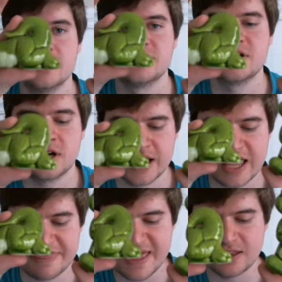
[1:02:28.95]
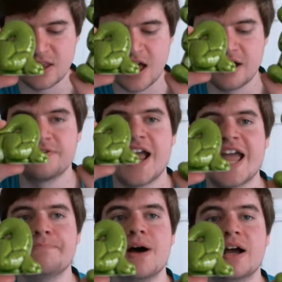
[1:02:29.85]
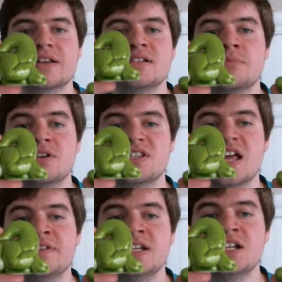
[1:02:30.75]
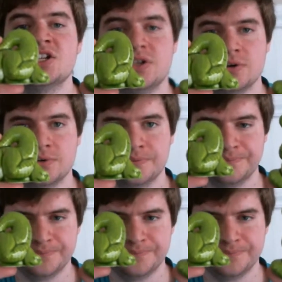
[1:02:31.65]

so you're going to get that lot for eight bucks number 72